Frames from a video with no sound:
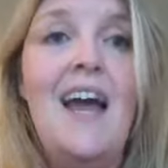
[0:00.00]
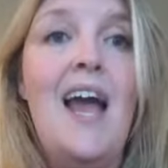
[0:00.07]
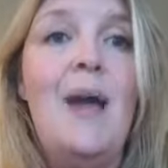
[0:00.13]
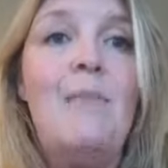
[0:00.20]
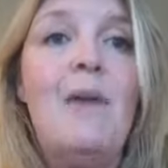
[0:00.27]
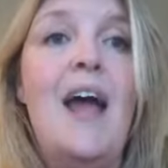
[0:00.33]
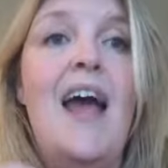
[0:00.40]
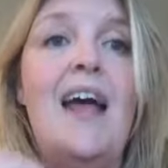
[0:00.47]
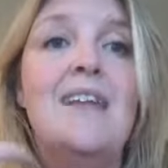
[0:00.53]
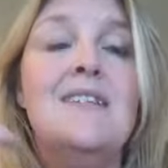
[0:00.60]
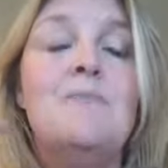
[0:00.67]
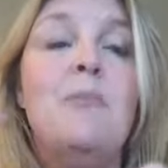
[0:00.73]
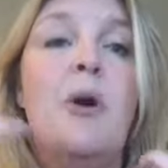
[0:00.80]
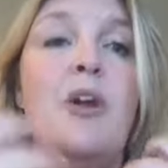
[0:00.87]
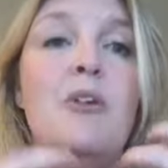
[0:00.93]

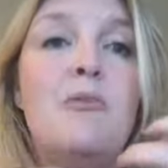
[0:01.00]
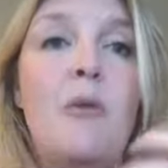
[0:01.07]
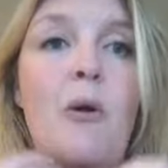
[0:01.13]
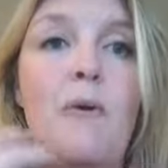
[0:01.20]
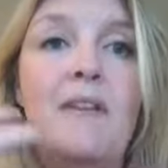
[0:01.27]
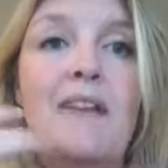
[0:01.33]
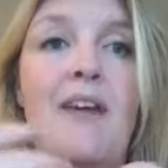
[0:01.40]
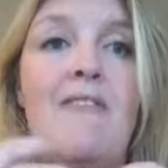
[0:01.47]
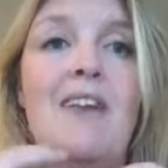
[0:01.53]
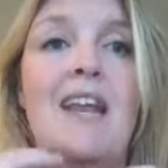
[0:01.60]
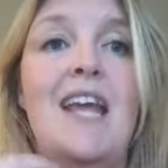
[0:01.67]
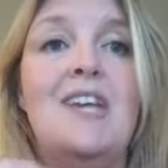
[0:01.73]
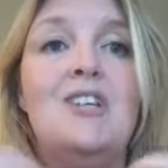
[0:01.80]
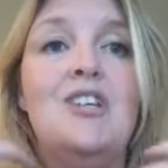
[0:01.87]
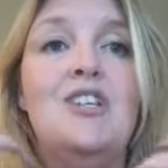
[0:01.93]
And by growing that
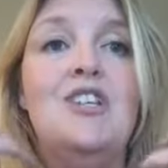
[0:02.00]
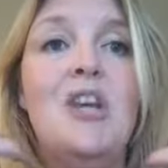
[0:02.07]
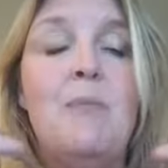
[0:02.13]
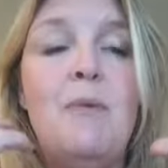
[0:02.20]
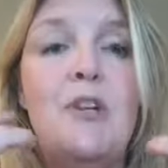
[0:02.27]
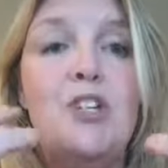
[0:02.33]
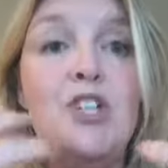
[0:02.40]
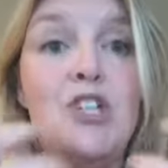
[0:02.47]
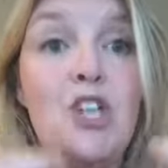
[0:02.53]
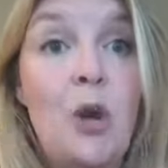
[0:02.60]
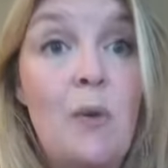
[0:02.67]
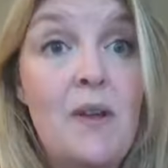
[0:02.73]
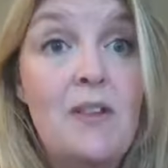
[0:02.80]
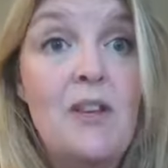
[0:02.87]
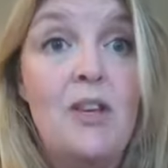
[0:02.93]
relationship and
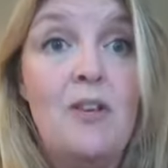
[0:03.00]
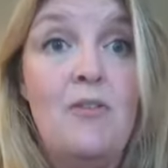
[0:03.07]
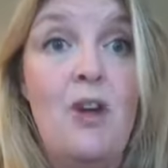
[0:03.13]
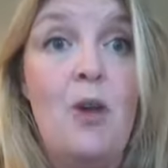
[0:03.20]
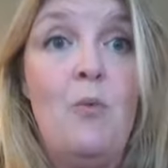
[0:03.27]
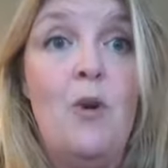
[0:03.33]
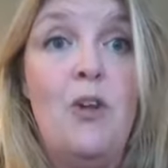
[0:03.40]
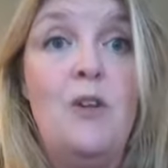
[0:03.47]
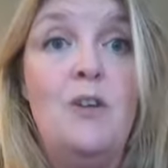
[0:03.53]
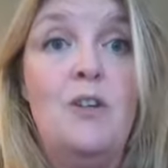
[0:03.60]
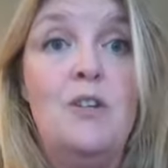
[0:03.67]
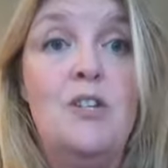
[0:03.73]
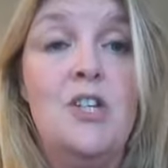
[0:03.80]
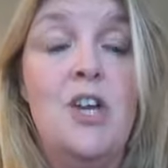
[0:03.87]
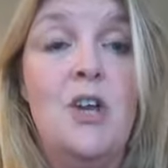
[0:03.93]
showing that you know what you
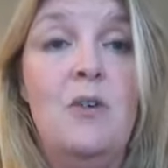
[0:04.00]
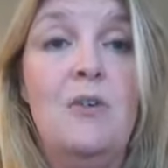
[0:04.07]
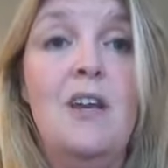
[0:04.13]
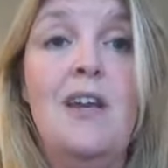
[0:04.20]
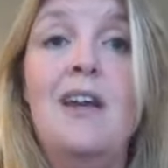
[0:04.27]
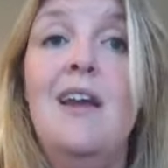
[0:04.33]
can do,